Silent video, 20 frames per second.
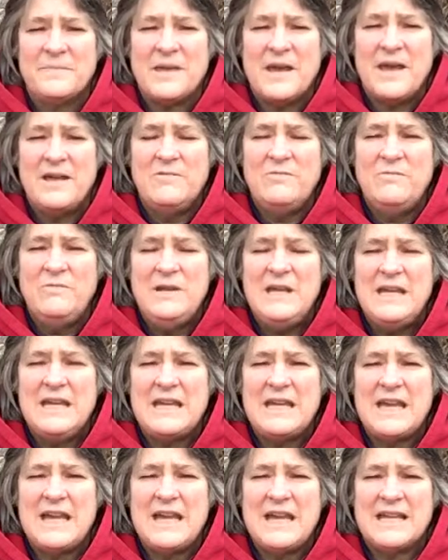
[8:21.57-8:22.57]
And we
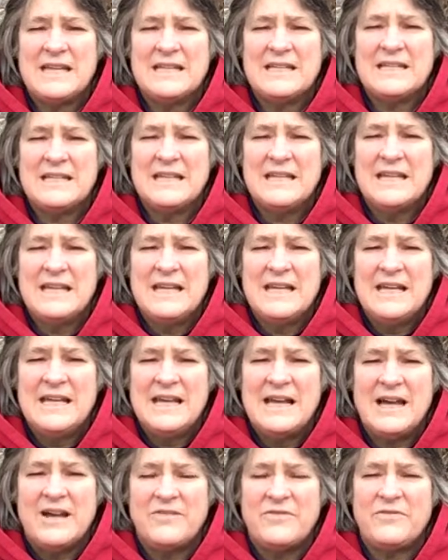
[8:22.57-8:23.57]
can
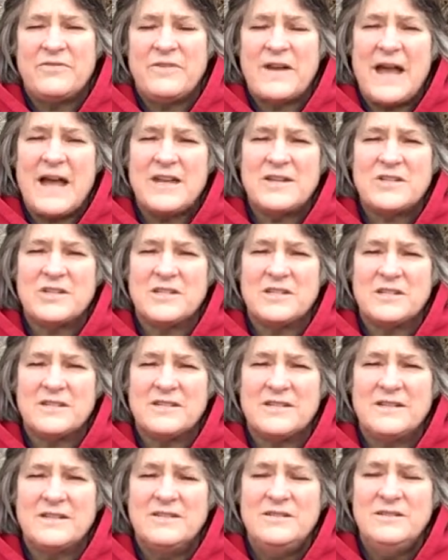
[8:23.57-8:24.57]

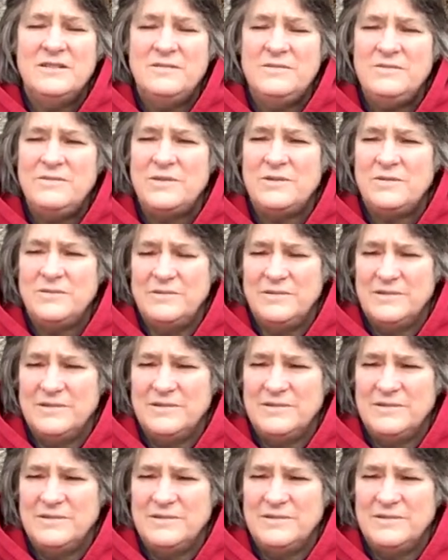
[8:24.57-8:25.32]
fashion a new tool,